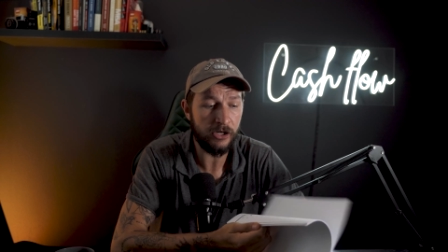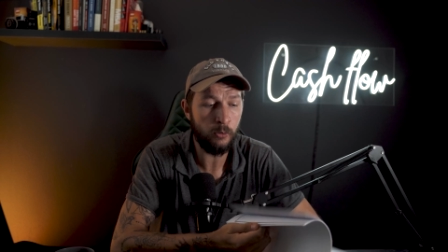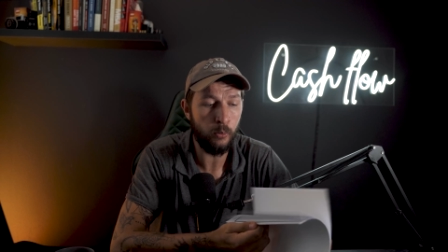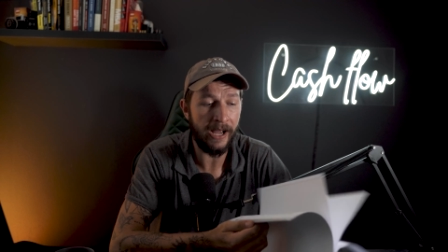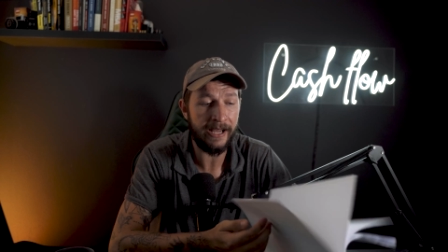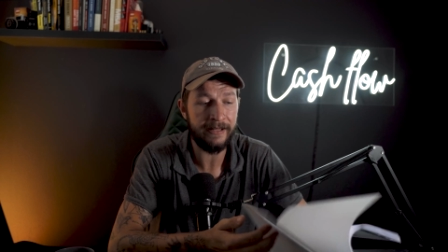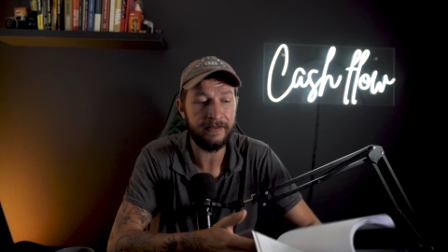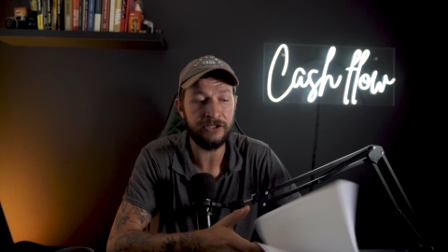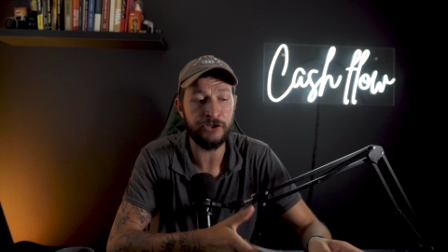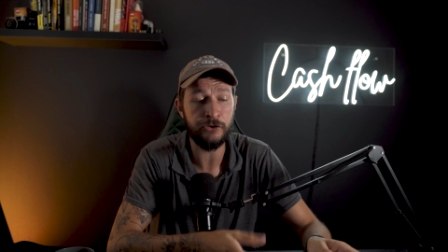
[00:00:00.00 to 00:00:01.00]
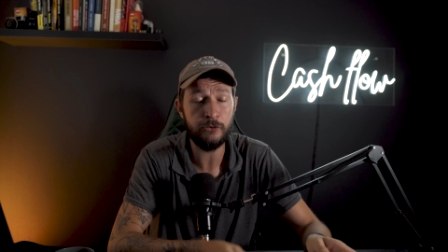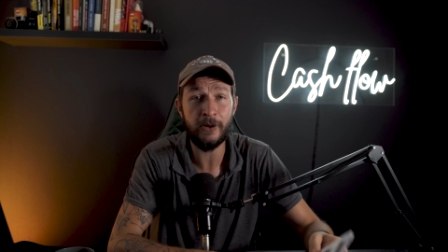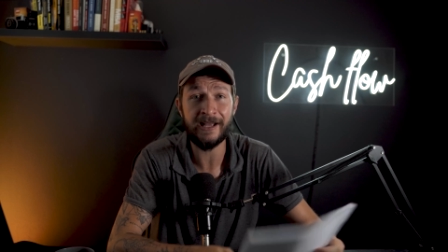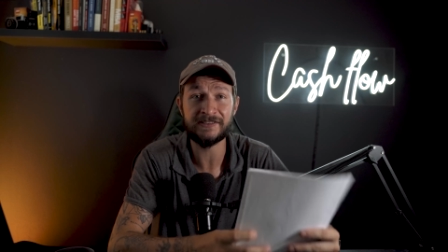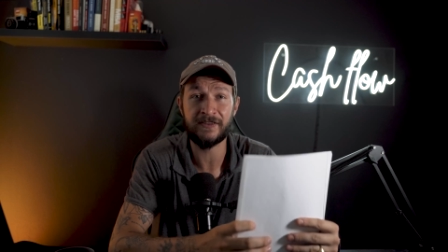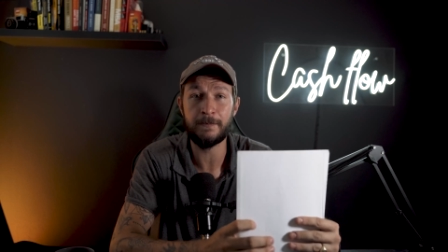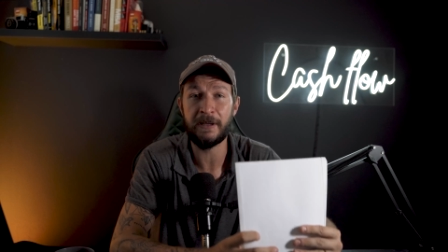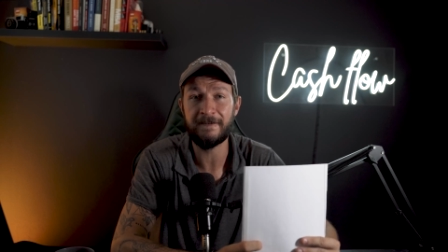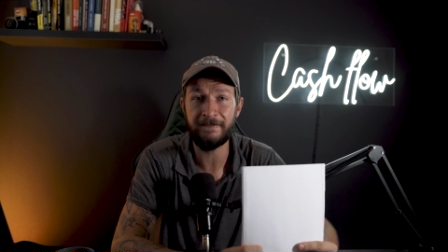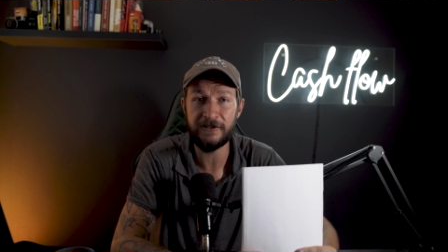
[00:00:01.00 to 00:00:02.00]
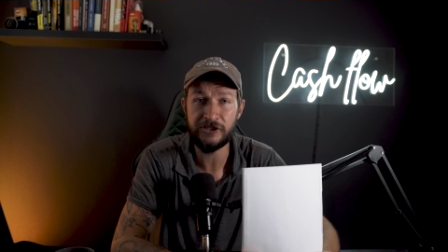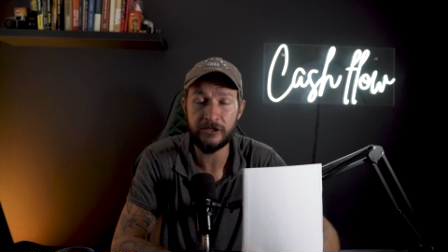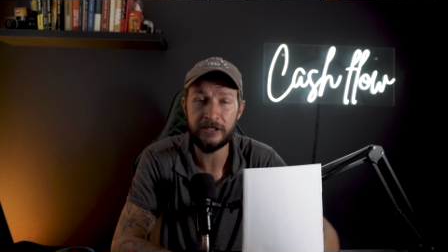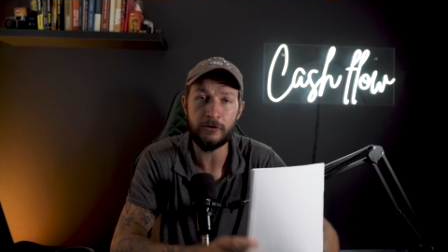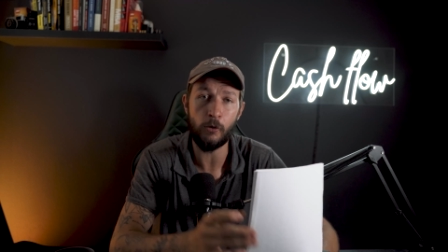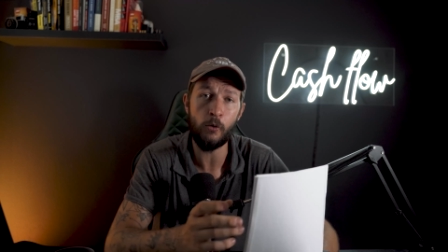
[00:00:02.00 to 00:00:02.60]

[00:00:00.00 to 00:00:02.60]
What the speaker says: a way that you as the beneficiary